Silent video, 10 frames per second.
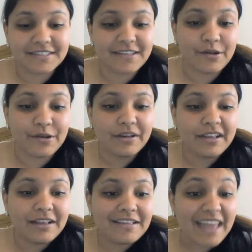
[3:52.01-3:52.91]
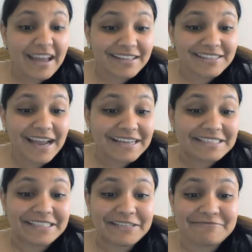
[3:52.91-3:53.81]
So that's
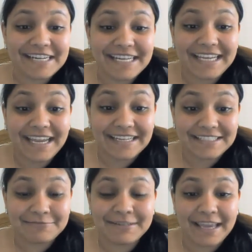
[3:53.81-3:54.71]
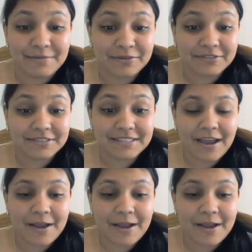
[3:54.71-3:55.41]
actually really it with labels.